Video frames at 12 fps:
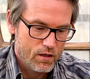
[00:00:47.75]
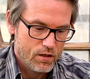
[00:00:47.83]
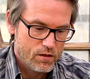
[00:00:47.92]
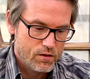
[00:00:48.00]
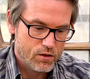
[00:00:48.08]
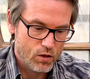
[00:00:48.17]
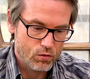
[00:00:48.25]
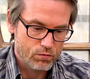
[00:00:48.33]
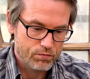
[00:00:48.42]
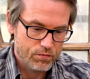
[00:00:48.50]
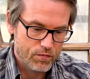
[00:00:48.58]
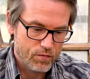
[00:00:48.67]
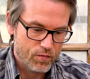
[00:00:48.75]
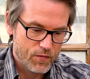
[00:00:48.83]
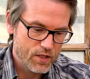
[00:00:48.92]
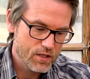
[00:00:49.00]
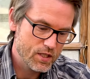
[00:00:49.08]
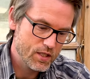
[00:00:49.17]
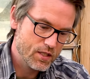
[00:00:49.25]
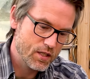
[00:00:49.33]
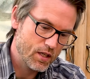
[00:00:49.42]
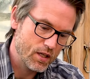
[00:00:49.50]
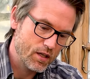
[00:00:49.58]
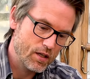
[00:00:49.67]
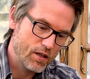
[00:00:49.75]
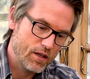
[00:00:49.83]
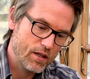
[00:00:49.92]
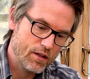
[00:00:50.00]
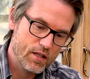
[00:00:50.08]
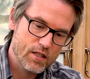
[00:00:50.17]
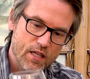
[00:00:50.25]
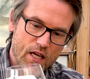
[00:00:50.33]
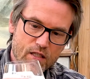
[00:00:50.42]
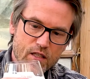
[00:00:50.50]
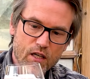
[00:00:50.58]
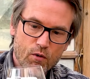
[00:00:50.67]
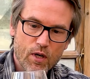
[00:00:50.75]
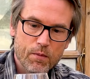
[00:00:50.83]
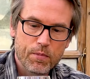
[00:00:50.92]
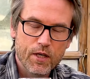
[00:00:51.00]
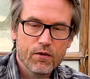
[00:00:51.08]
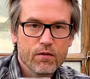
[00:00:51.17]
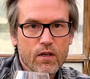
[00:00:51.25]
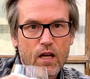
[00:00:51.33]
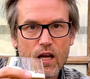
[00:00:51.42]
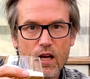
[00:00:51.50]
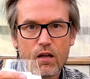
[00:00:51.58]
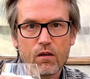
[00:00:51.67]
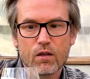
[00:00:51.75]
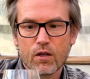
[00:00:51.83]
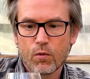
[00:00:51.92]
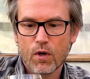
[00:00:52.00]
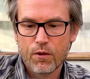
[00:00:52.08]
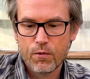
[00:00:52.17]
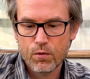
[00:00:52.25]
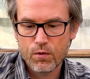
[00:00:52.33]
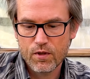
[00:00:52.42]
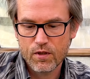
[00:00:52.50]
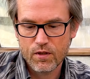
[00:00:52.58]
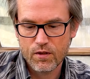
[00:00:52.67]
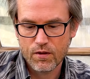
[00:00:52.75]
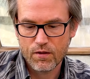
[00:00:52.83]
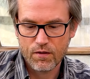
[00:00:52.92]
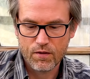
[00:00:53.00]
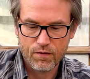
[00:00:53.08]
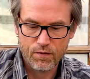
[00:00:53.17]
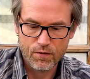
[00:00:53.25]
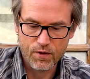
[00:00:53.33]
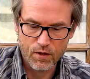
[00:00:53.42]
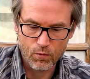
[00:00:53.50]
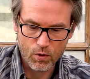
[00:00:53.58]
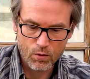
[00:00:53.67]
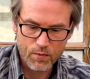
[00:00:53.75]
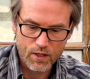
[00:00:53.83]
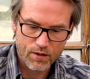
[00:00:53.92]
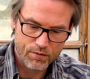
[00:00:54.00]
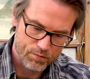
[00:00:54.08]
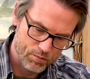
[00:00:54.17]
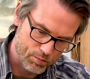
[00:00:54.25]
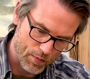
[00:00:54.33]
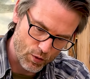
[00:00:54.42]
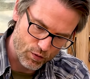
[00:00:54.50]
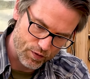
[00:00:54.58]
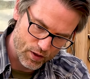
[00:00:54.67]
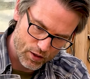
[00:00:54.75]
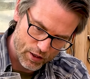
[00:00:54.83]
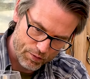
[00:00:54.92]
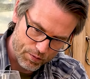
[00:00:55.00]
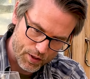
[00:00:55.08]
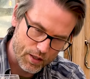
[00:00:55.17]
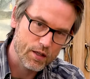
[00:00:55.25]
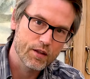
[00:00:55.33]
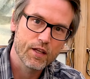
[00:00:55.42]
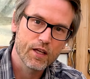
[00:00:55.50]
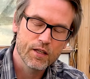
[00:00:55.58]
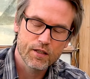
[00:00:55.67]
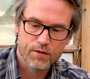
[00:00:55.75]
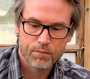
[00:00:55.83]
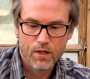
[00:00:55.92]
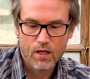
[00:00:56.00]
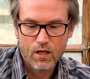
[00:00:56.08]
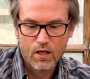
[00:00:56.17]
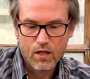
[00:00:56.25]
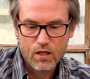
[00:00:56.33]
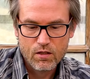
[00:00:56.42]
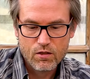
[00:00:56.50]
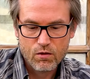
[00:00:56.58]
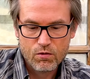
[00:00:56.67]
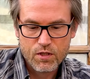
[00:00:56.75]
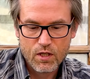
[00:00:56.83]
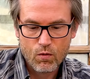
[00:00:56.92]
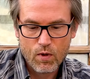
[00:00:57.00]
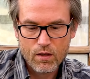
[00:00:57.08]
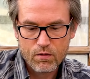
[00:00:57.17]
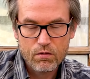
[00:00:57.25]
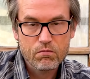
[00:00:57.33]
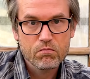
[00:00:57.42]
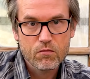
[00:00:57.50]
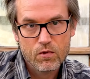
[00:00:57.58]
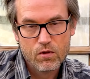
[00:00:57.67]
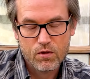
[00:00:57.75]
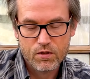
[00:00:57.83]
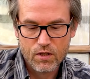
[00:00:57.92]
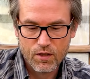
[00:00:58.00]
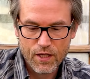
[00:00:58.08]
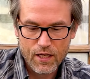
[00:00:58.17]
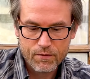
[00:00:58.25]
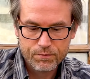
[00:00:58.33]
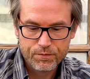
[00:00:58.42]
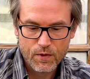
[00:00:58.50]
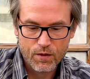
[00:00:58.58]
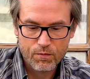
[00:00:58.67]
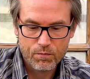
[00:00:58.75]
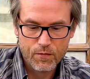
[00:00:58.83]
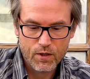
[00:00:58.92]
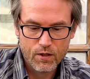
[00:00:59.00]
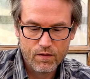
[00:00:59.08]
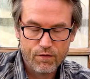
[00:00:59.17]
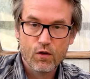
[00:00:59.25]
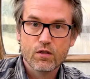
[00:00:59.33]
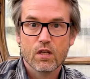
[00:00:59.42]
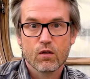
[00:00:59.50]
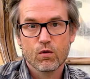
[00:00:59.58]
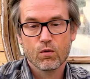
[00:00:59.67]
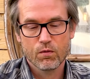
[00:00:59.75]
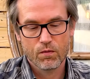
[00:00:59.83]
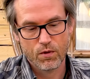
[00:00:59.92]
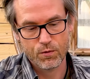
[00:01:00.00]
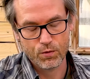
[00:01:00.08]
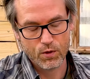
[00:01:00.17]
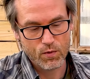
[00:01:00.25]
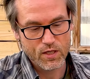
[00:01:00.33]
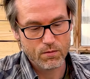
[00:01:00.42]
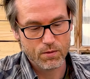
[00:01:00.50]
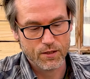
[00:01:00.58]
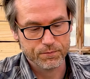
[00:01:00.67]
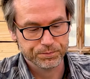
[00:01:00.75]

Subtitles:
So this is actually a great beer. I'll run through the aroma and mouthfeel and everything in the end. So stick around until that. And first I'll go through the recipe.